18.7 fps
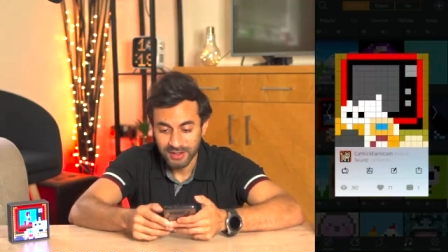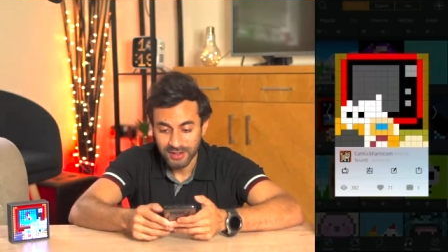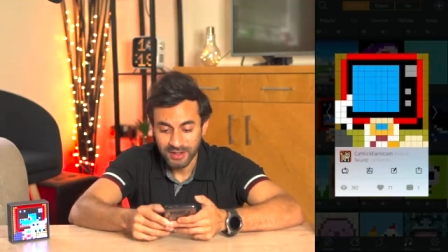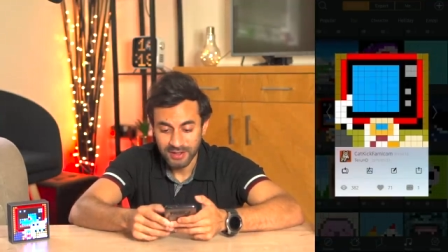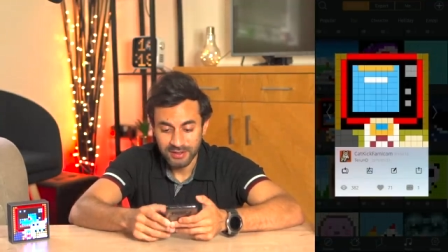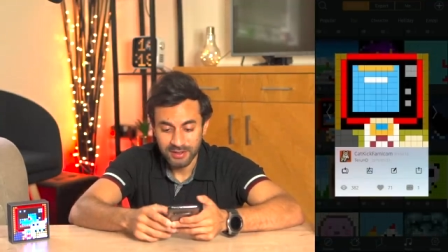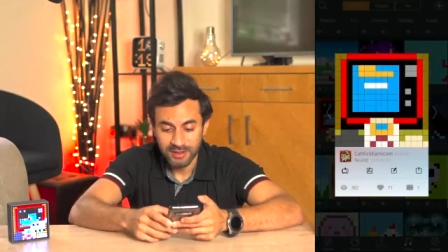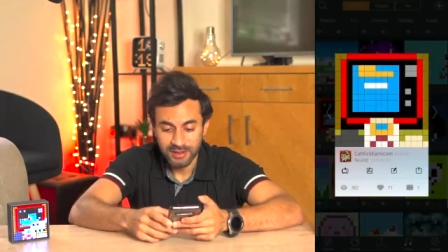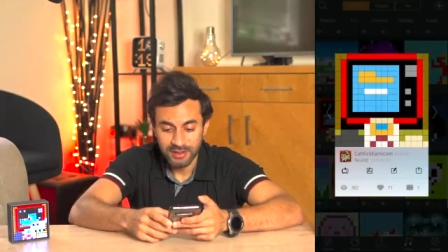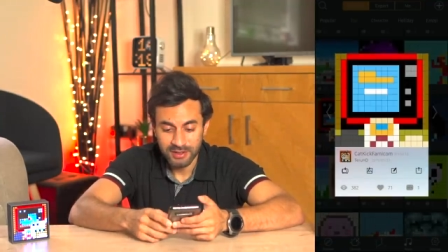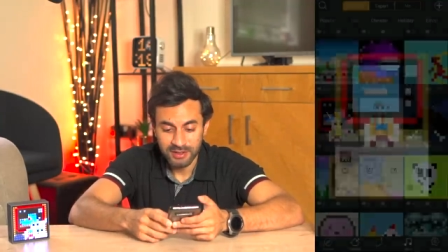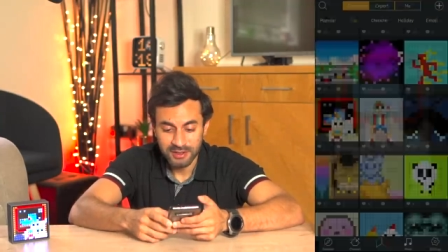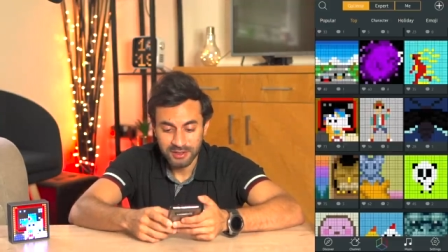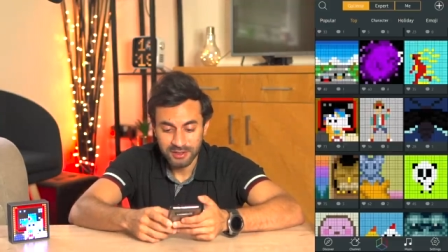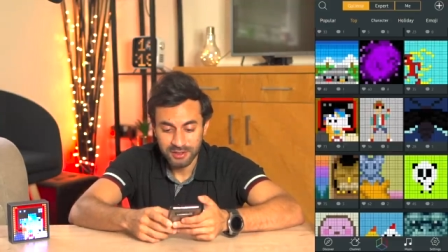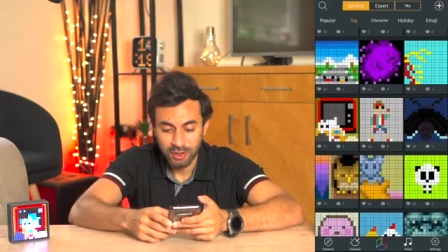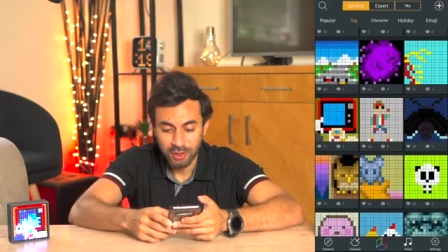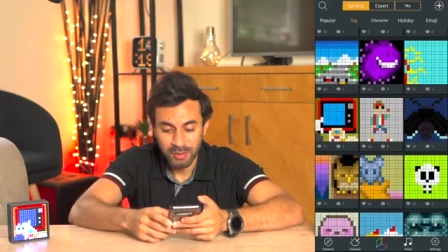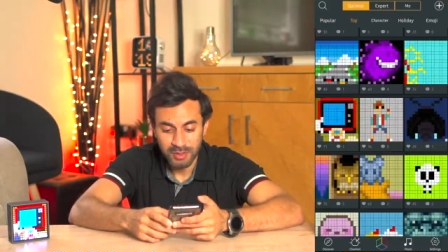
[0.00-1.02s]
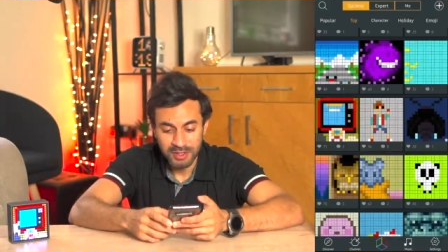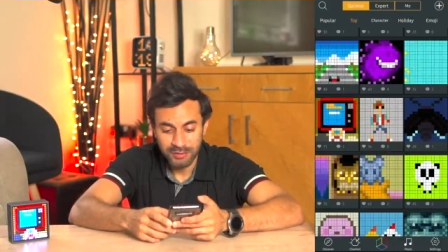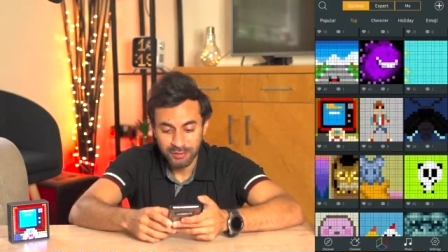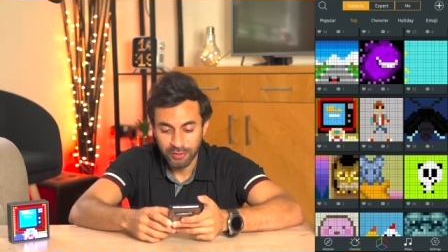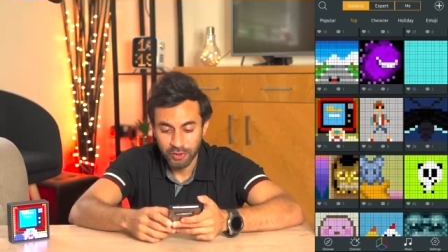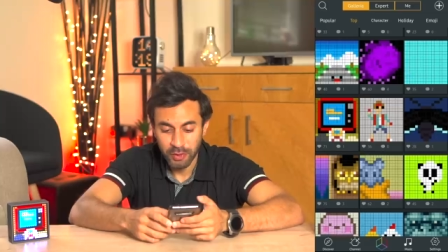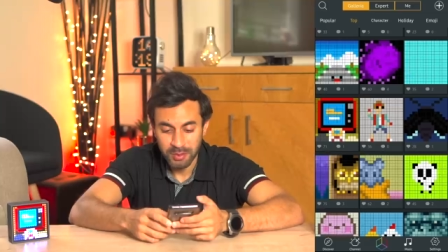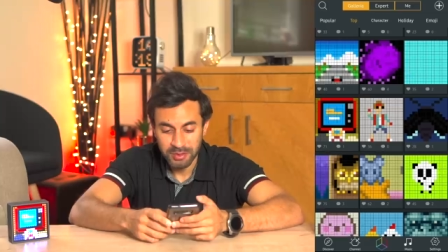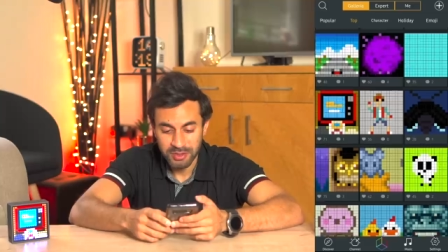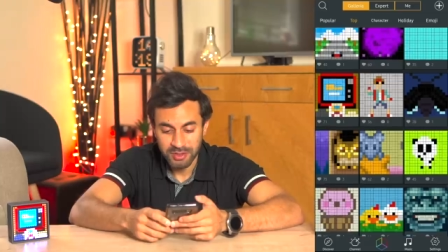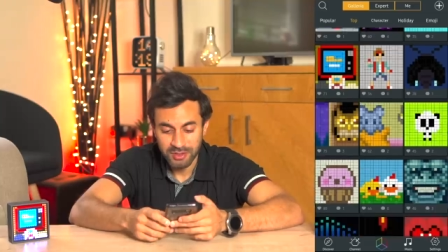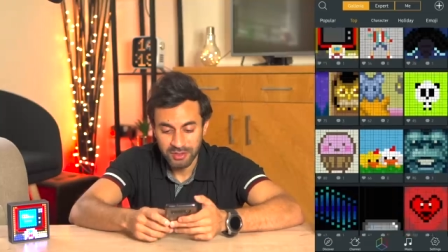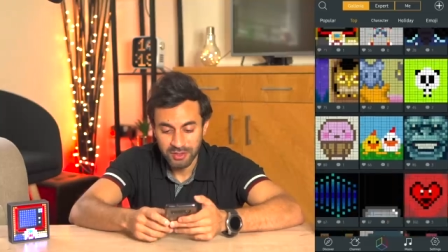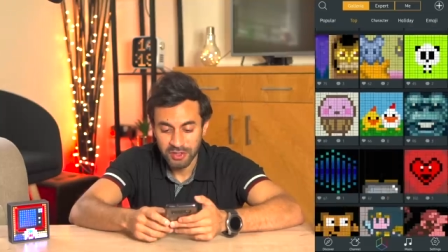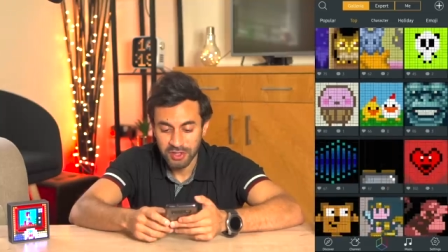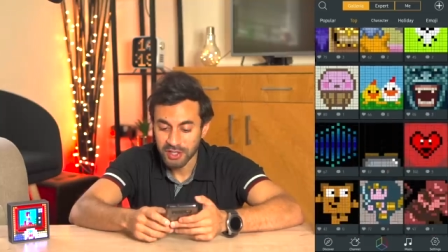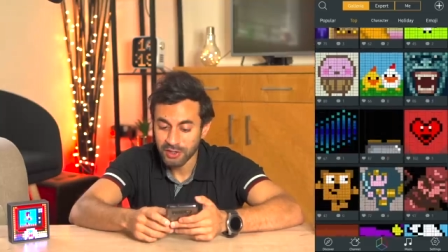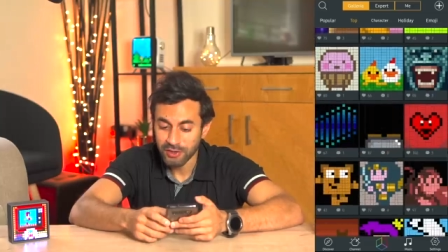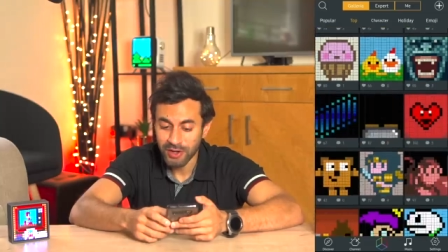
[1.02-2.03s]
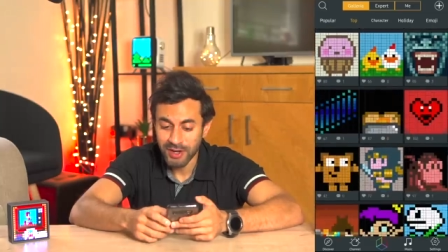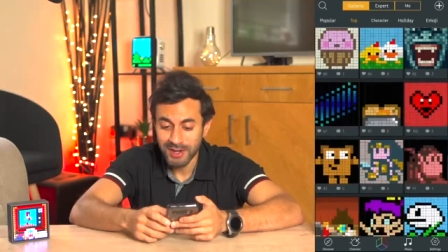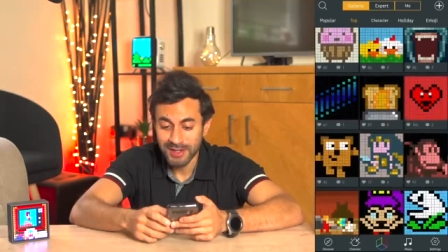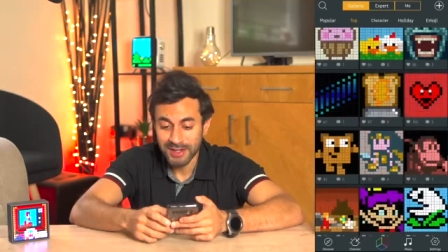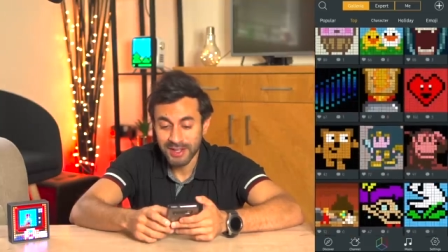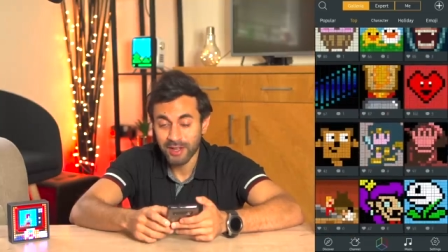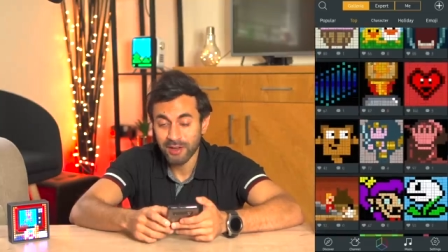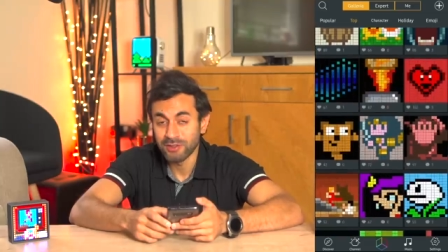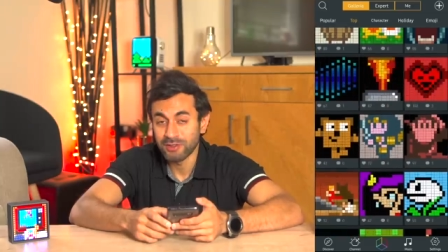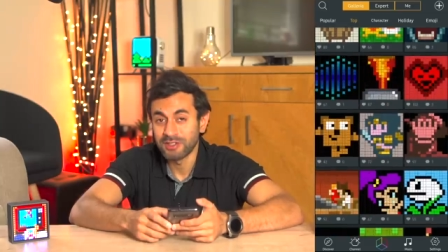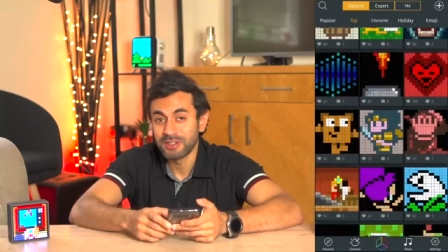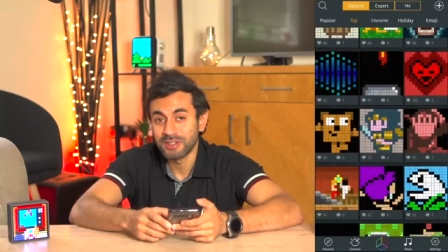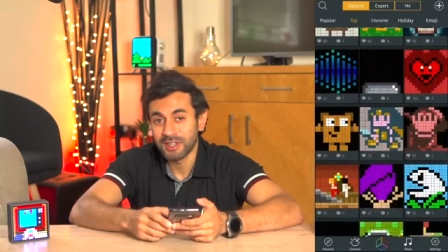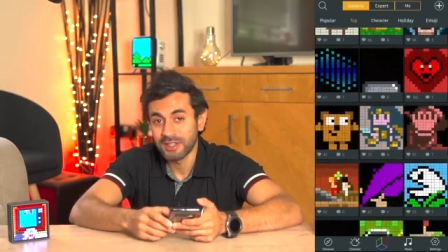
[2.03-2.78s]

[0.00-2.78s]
And uh, there's so many different options. So you can create an account